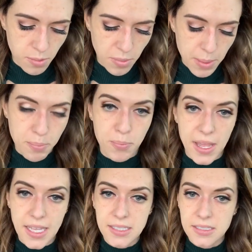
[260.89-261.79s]
my
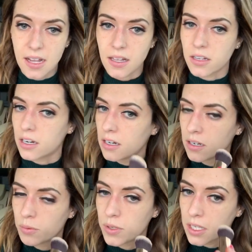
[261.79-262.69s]
base color.
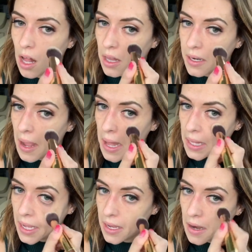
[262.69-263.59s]
We call it a
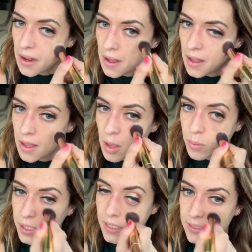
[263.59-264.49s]
highlight
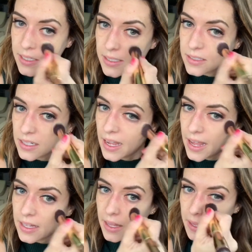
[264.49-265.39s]
because it is going to
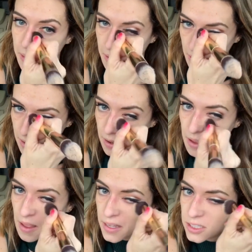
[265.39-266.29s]
highlight.
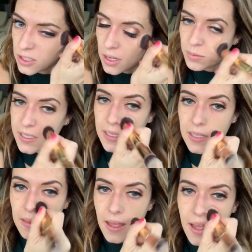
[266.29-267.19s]
So I'm
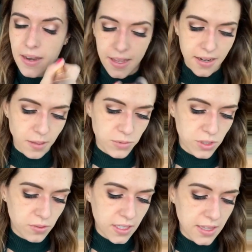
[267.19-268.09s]
taking that and I'm
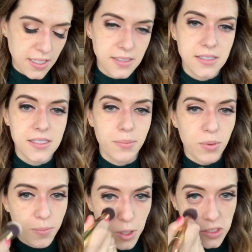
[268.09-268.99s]
doing these
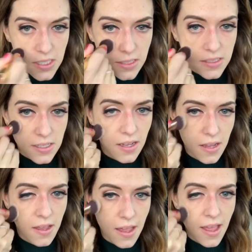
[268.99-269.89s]
stipple motions,
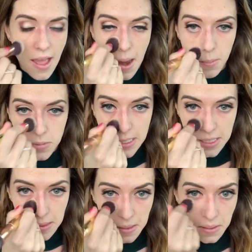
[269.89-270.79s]
and I'm
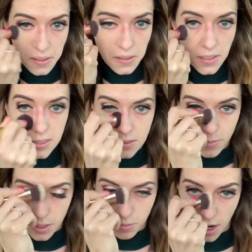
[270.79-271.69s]
taking the littlest
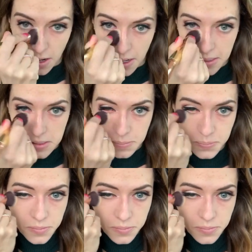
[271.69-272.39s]
amount of product.